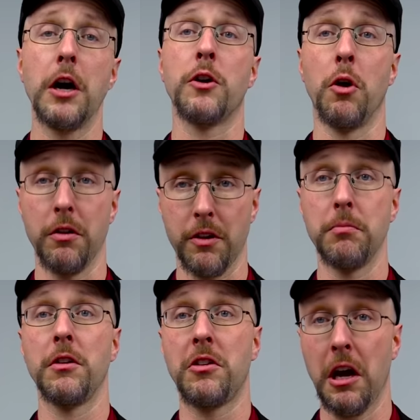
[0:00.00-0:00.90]
I call
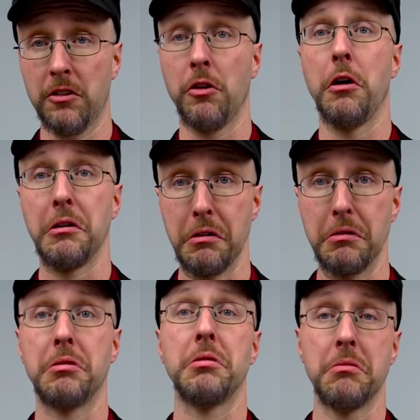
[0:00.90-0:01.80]
them the test
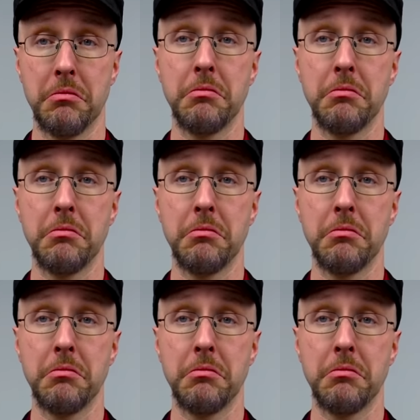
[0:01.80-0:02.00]
audience.